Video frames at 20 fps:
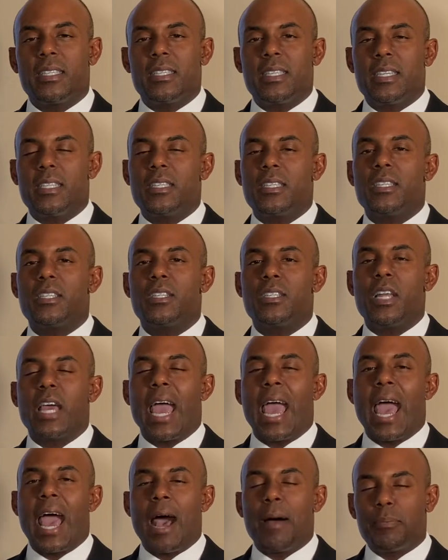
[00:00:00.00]
this in
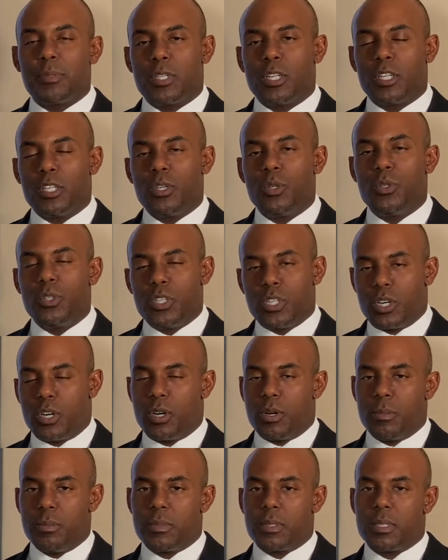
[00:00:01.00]
absolute
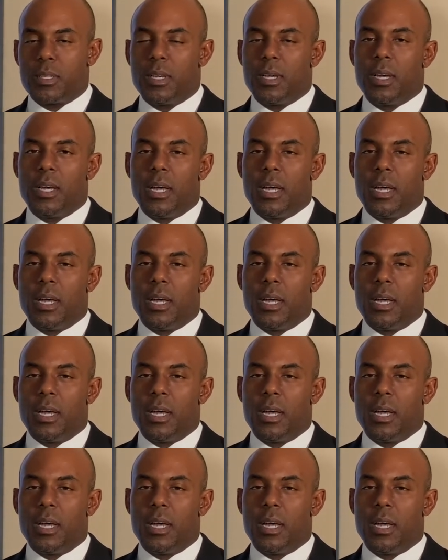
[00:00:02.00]
terms.